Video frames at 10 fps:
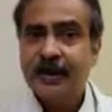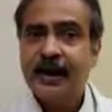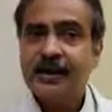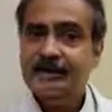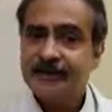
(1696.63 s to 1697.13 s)

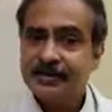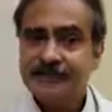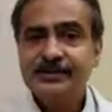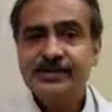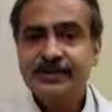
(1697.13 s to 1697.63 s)
And in
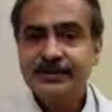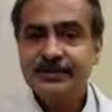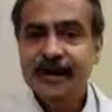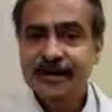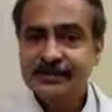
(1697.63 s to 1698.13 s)
case the
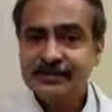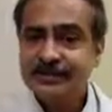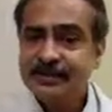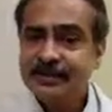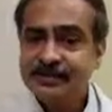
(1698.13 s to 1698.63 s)
patient has
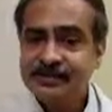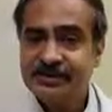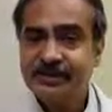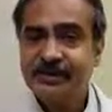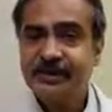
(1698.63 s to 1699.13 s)
been
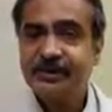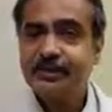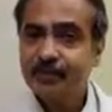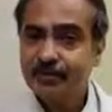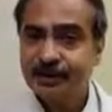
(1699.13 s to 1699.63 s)
inserted
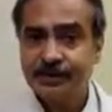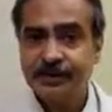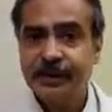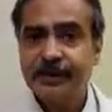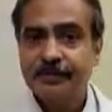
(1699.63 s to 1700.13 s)
tube drain
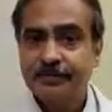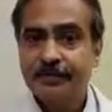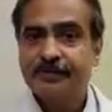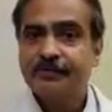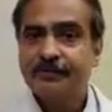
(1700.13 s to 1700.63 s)

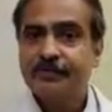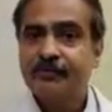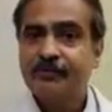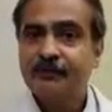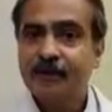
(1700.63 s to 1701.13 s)
because patient was